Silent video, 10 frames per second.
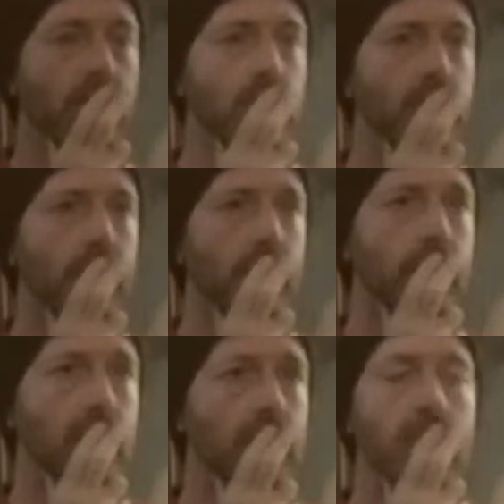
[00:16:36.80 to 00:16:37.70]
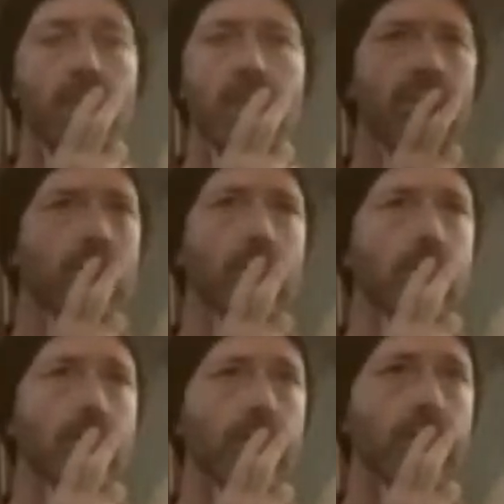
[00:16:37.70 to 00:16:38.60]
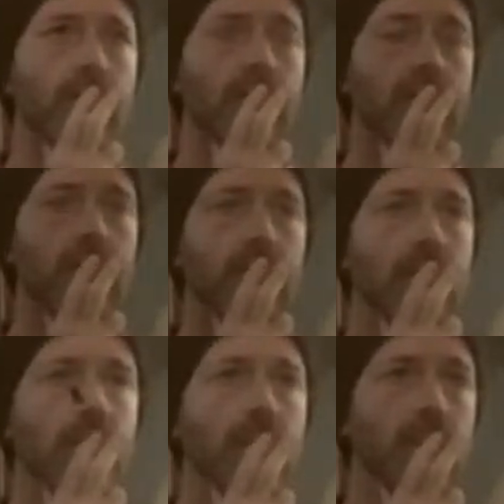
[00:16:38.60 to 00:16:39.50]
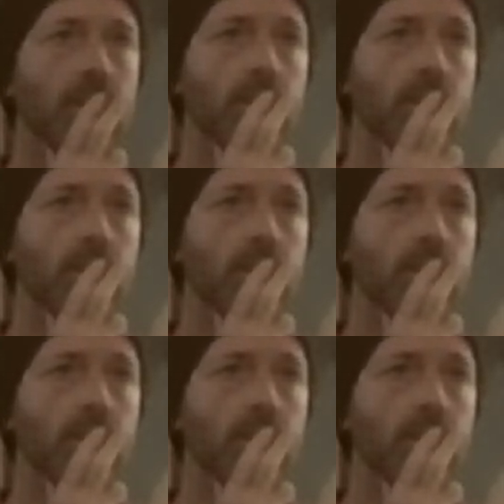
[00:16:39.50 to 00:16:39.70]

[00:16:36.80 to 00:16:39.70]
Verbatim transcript: what you mean. No, no, it's not. I think.